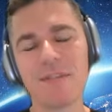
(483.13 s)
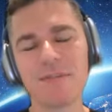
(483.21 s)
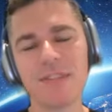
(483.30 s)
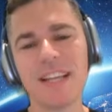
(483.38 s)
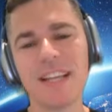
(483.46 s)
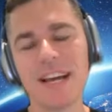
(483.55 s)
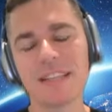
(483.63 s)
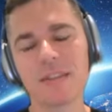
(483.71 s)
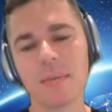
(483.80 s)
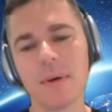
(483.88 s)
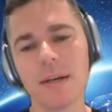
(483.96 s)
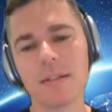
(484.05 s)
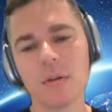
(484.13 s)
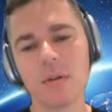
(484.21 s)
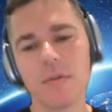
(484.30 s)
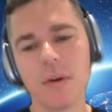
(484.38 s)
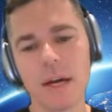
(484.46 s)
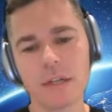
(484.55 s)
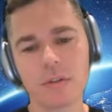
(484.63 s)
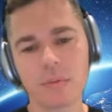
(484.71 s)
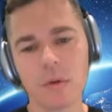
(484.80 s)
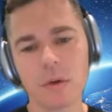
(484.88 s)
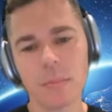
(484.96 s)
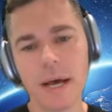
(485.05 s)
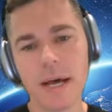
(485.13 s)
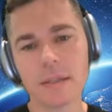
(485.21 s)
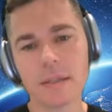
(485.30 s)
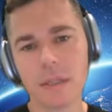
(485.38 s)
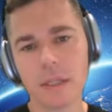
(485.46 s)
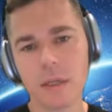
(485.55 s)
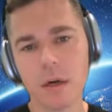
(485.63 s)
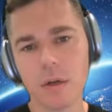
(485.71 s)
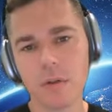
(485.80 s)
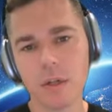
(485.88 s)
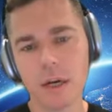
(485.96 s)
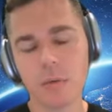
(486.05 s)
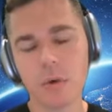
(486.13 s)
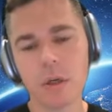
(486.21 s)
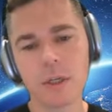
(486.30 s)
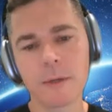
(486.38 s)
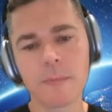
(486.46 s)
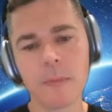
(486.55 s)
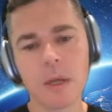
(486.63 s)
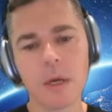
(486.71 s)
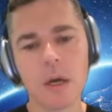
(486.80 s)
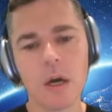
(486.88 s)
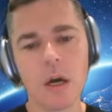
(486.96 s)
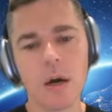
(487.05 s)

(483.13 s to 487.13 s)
15 exabytes of actual capacity on the network wow.